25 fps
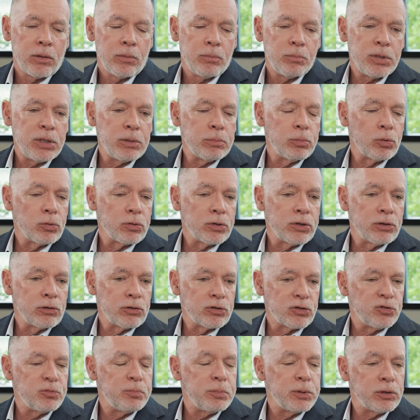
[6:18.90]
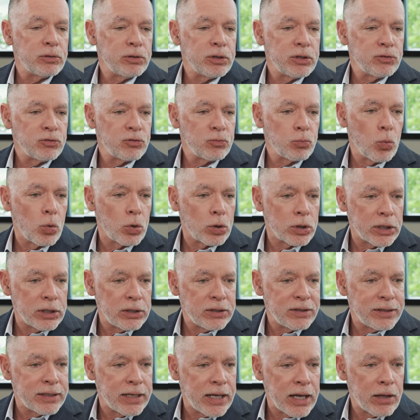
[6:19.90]
people that are experienced working
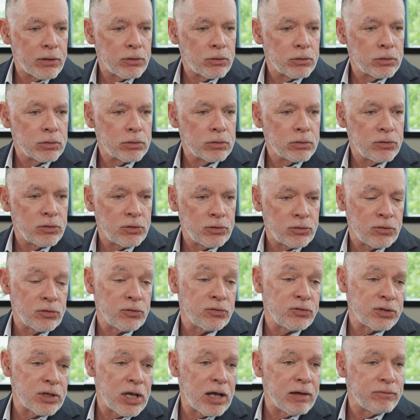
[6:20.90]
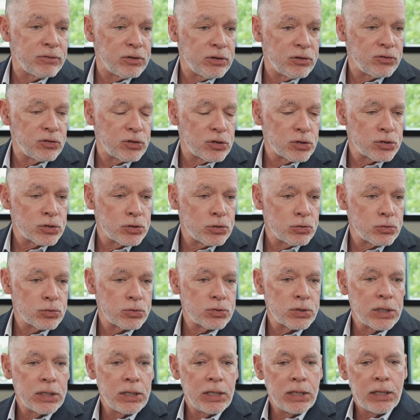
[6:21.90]
together to solve these
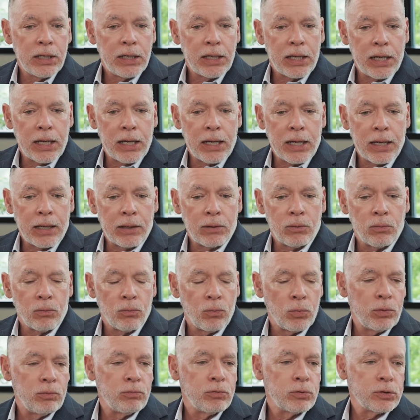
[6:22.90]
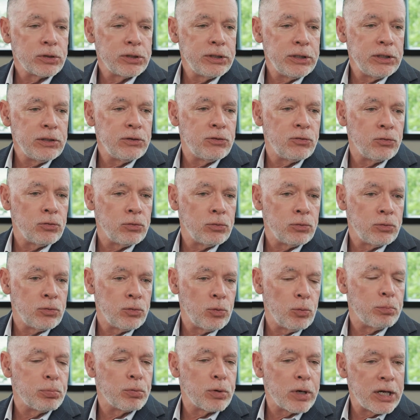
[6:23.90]
issues. And we really need to
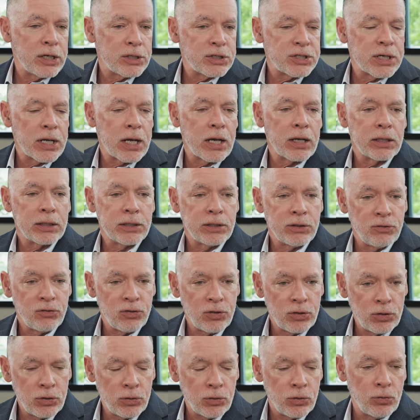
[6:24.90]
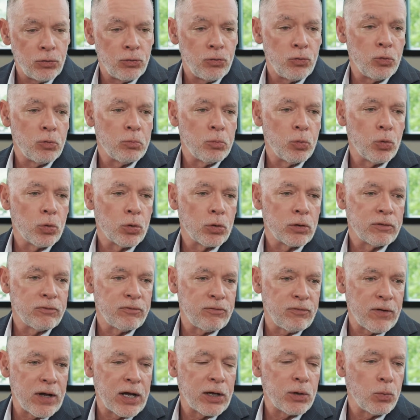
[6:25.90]
branch out and continue to do more and
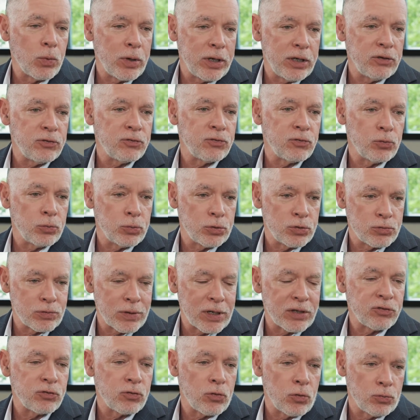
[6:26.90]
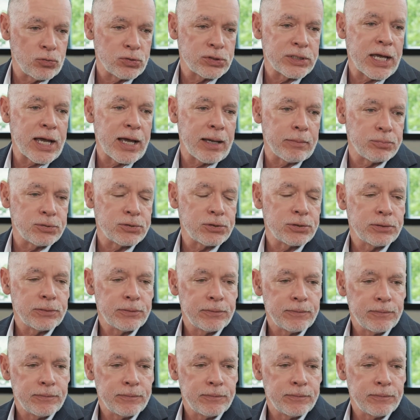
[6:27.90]
find ways to address those gaps.